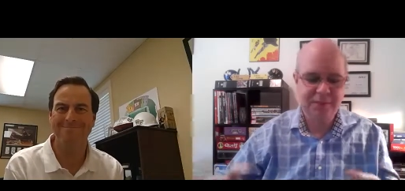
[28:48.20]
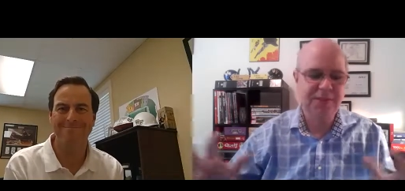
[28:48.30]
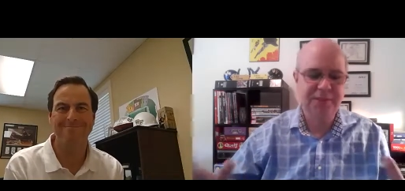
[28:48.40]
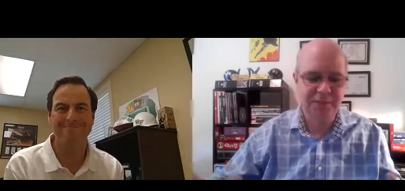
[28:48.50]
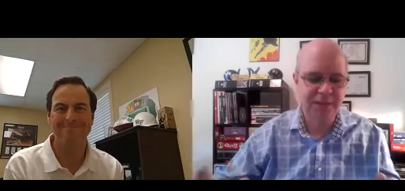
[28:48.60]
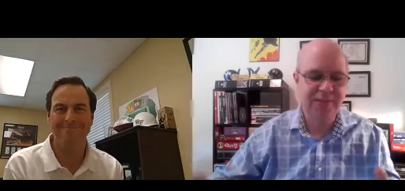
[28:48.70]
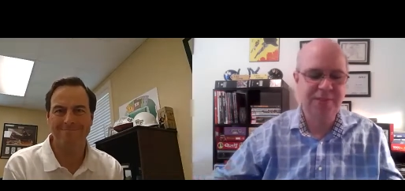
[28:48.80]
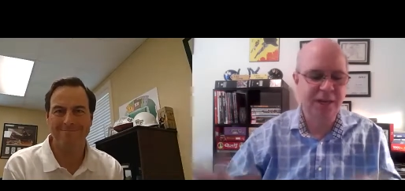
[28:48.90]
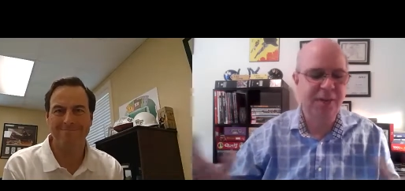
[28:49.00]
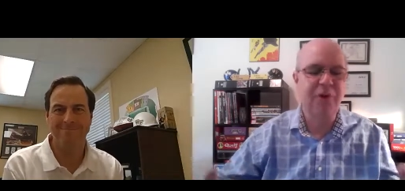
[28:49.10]
Speaker 1: is
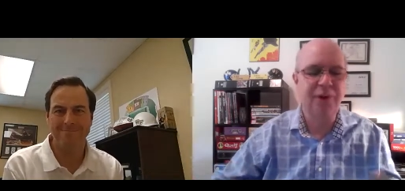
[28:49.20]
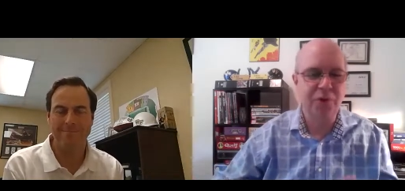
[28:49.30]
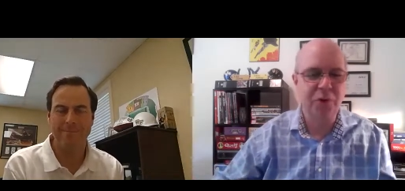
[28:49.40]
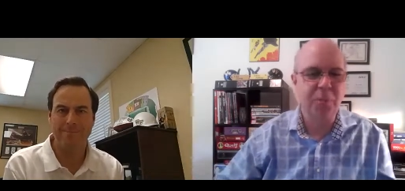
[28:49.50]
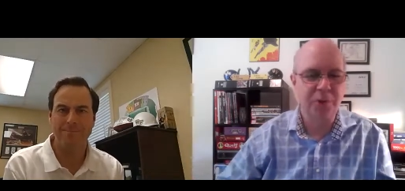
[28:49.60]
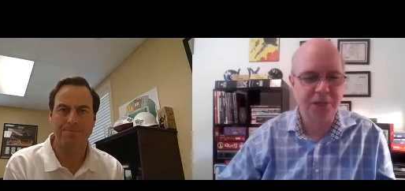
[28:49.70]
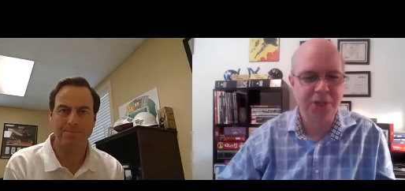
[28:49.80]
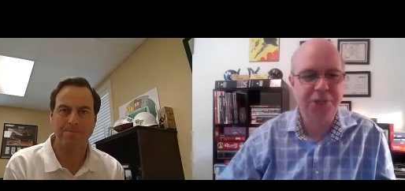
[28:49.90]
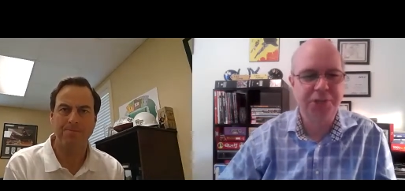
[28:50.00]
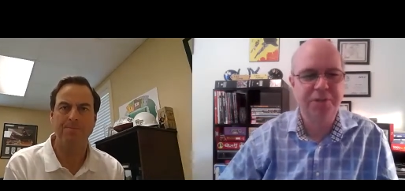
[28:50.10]
somewhat
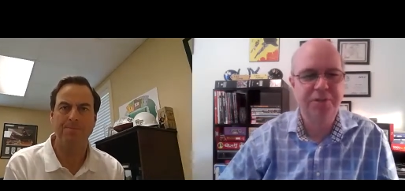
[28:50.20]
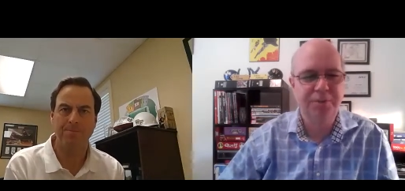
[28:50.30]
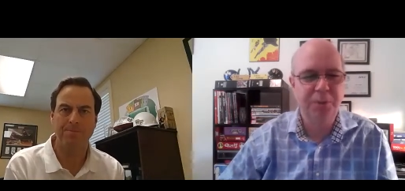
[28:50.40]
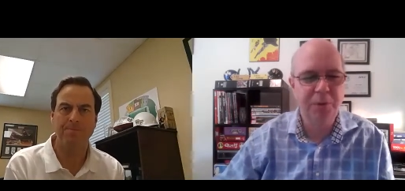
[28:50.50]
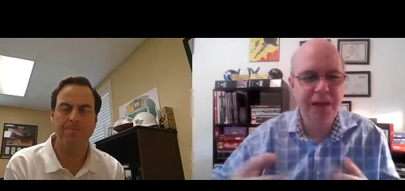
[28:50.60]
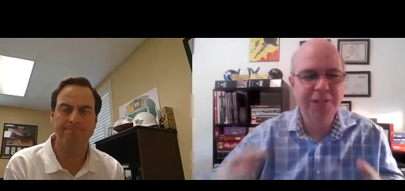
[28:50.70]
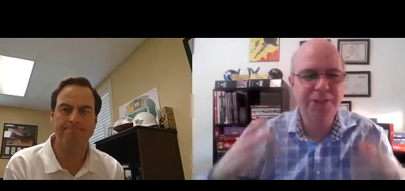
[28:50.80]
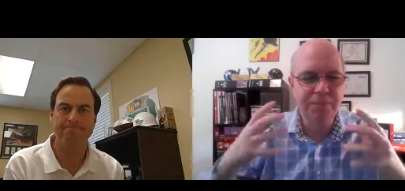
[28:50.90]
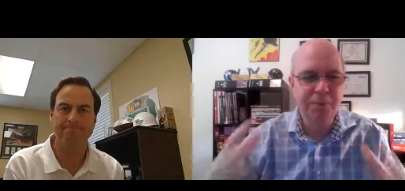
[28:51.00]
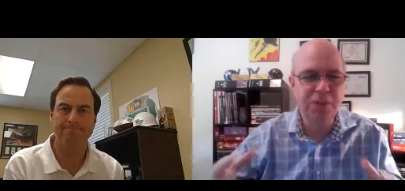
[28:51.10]
normal-ish? Well, what
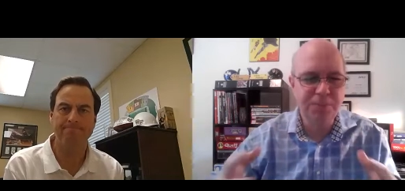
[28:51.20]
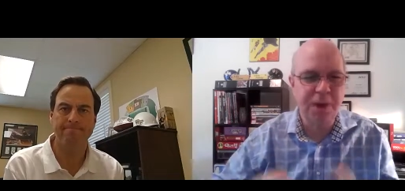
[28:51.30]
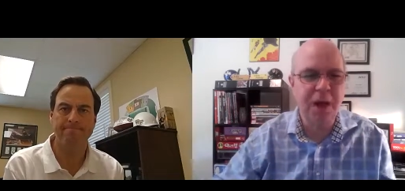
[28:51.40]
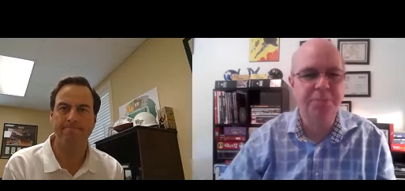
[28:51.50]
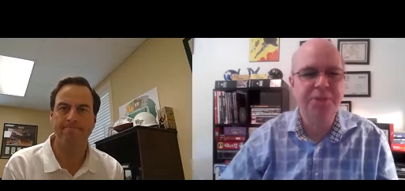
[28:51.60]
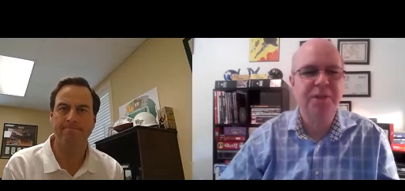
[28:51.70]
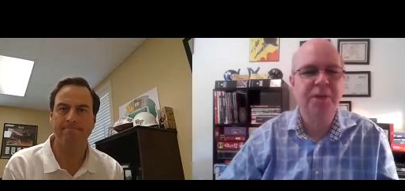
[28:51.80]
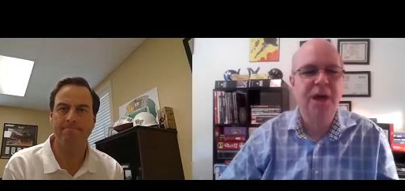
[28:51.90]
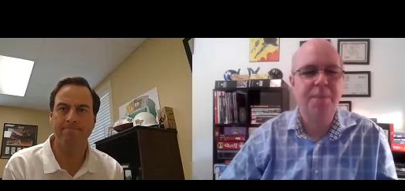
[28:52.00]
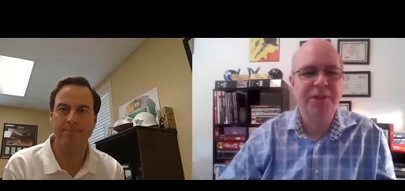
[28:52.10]
has you most pumped
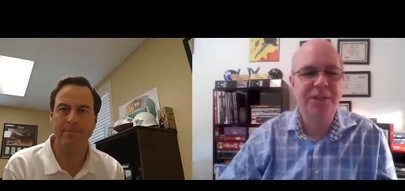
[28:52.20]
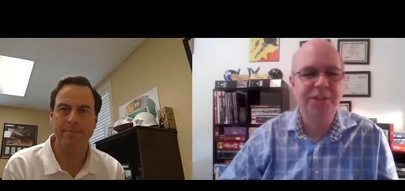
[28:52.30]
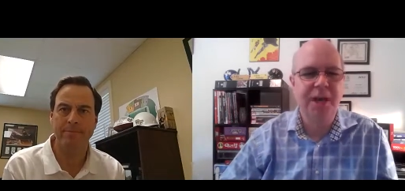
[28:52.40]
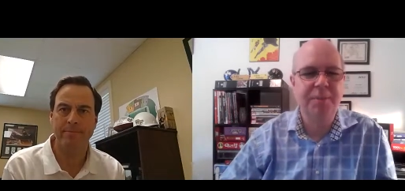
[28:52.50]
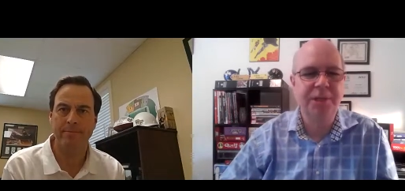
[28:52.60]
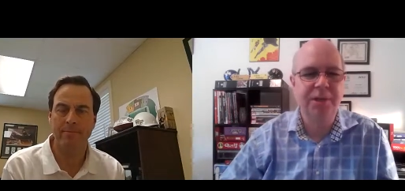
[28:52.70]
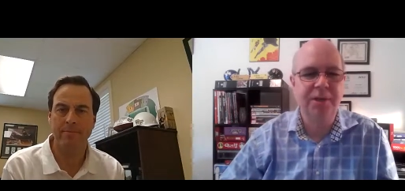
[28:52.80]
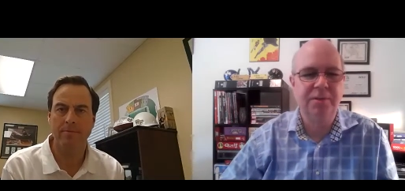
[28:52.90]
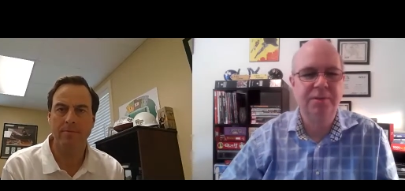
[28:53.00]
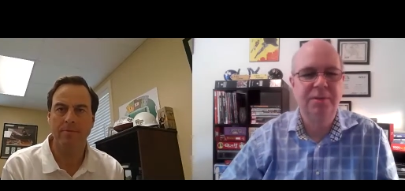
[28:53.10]
about this coming
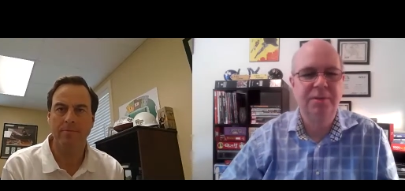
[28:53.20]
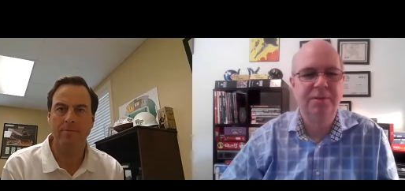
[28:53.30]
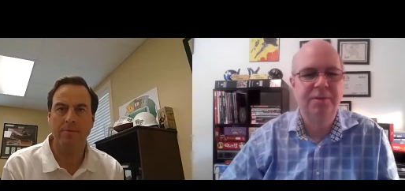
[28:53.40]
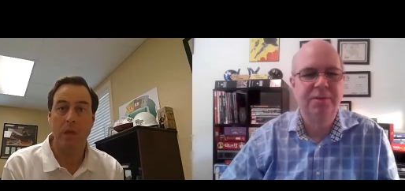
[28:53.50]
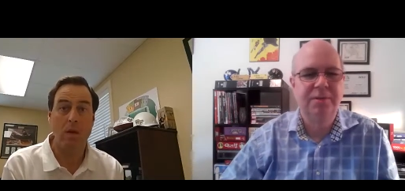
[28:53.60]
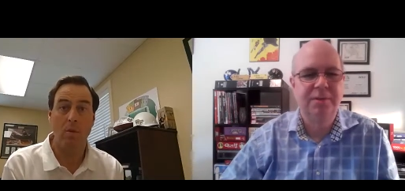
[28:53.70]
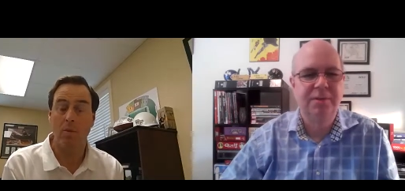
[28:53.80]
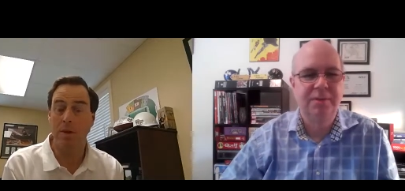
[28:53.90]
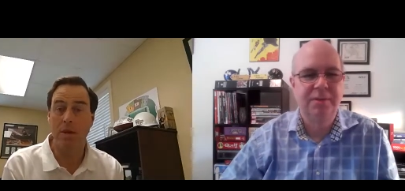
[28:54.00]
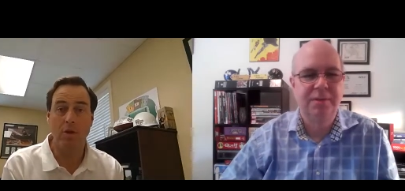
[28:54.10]
year?
Speaker 2: Well,
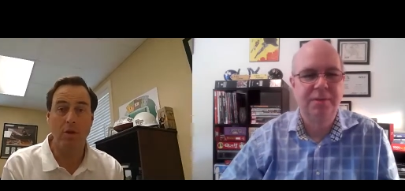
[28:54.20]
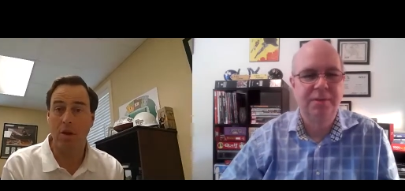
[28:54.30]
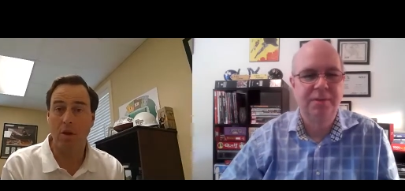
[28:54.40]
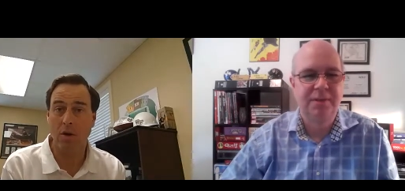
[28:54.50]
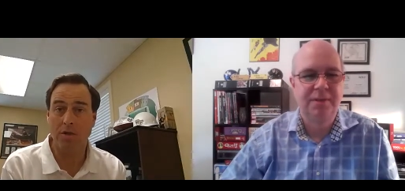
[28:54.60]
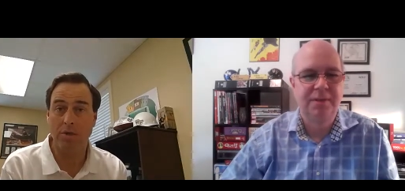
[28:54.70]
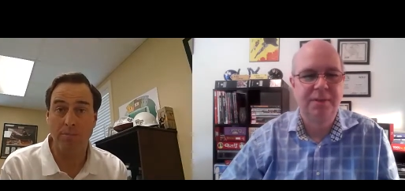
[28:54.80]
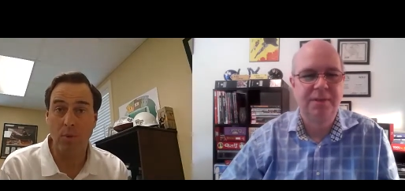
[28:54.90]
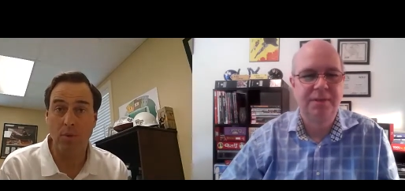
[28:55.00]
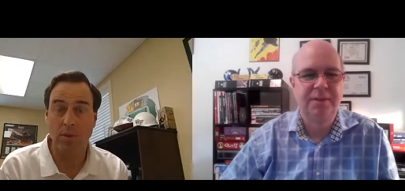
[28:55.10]
really, you look across the
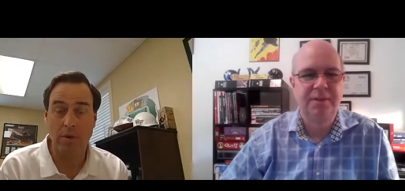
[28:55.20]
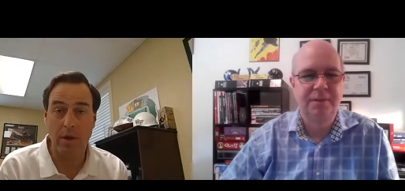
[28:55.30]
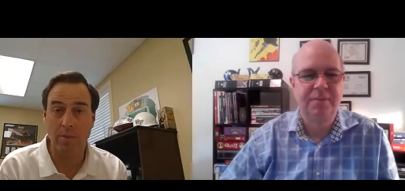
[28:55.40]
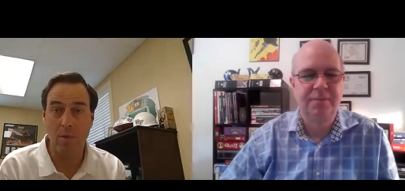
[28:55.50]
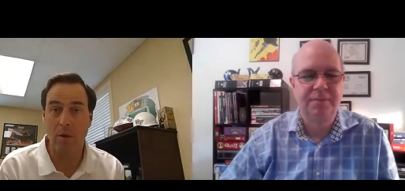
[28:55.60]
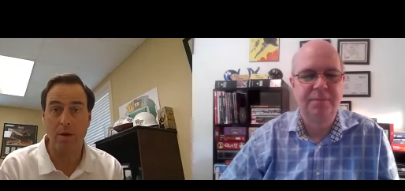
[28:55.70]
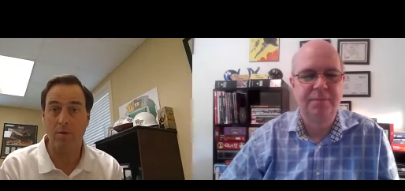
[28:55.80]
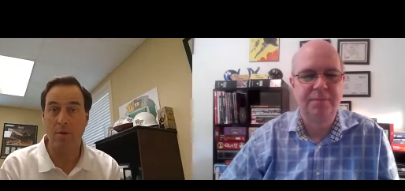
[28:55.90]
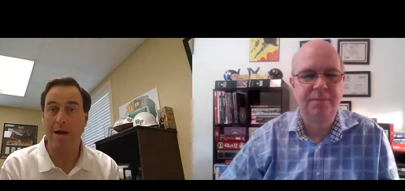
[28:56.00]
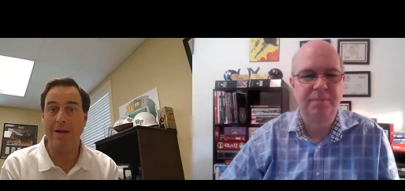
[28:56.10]
board, we're on the
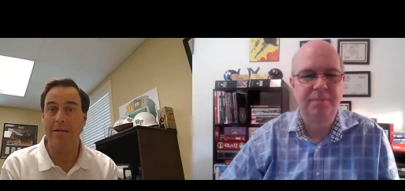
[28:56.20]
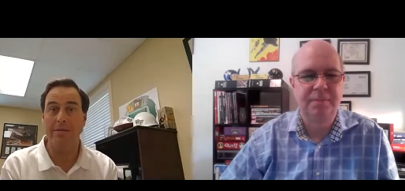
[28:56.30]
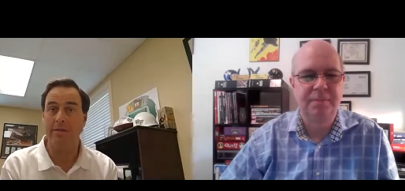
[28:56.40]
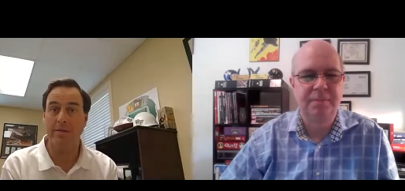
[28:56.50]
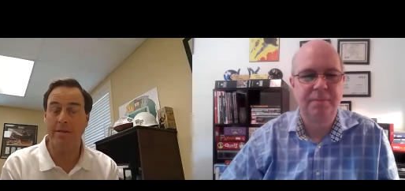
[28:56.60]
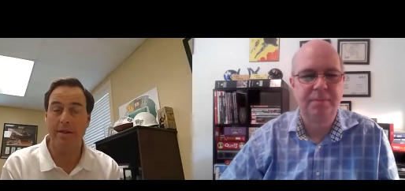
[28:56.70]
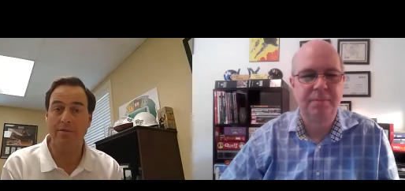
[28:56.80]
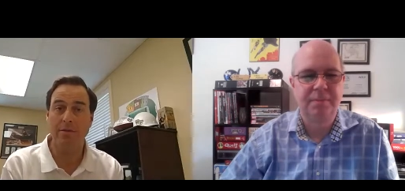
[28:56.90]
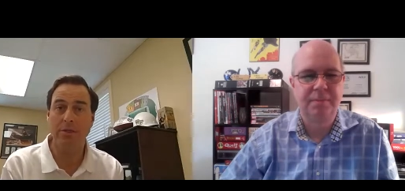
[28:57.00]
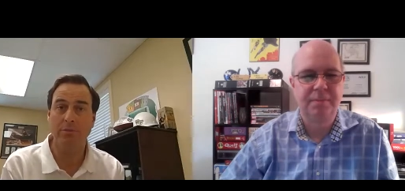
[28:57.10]
rise in
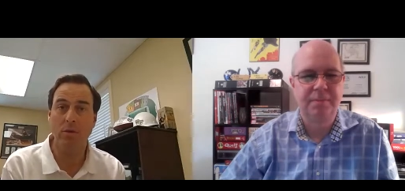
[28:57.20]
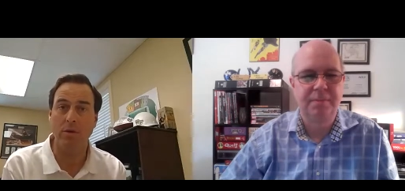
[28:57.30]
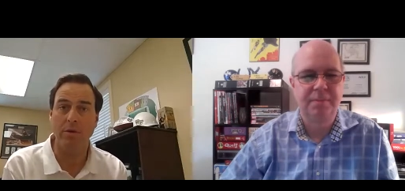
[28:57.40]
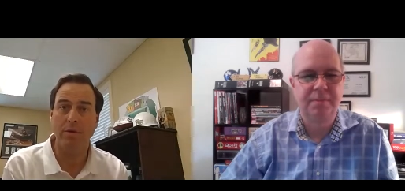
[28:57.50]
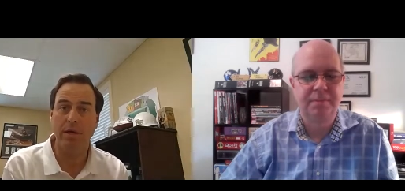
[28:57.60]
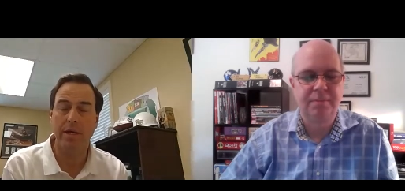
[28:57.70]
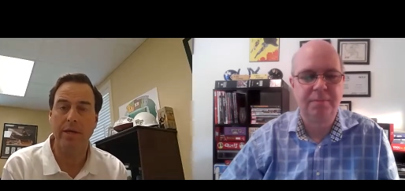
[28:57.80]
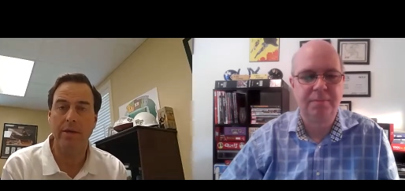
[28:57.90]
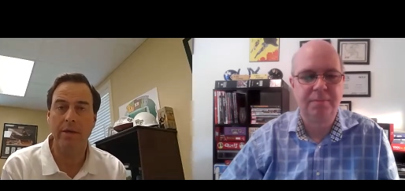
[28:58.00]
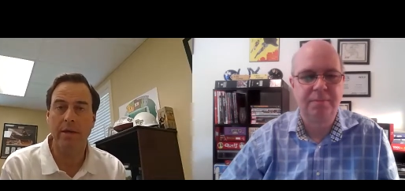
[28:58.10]
every sport.
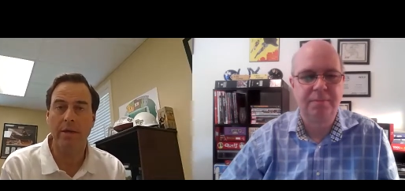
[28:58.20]
And